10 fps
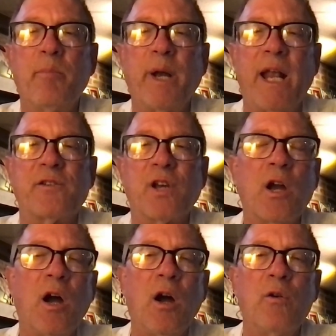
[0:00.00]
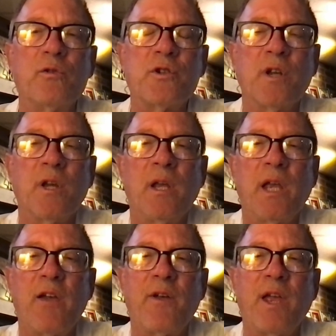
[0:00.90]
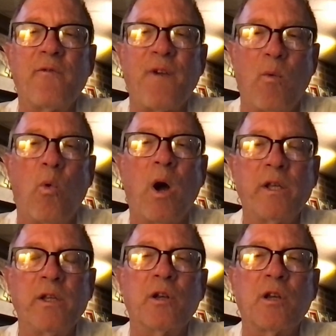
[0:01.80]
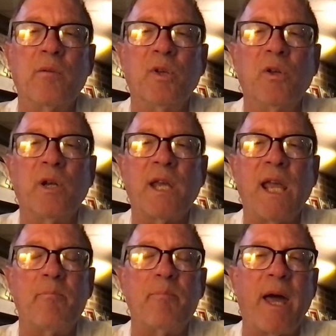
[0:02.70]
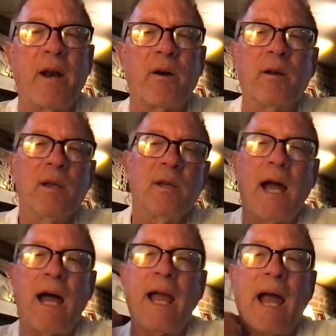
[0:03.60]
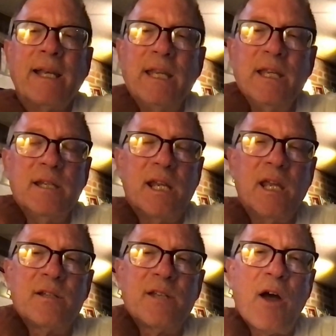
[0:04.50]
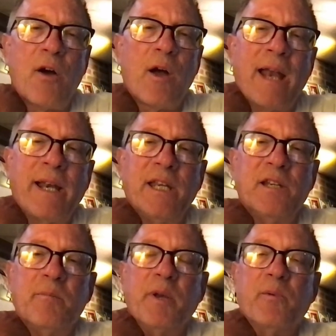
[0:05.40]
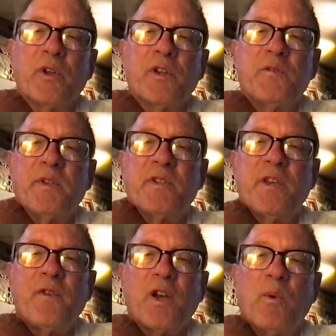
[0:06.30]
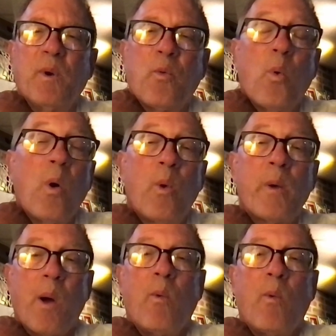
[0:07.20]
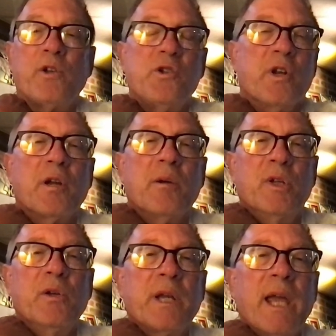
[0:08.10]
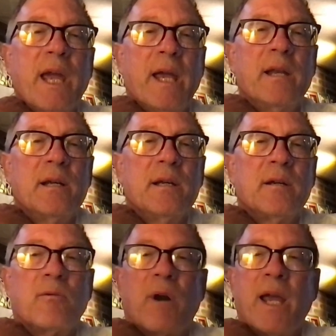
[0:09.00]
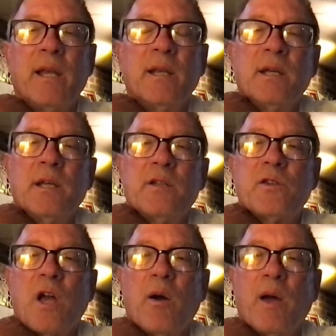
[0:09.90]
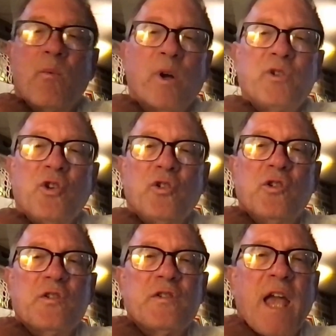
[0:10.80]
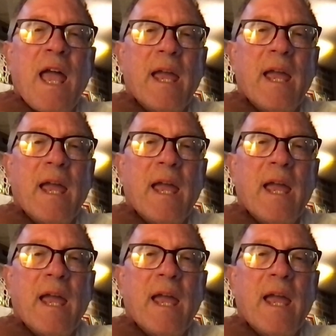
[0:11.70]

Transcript: But as a coach, if I want you to communicate better, I need to be really specific with what do I want you to communicate? Yeah. Right. So, and what should you say?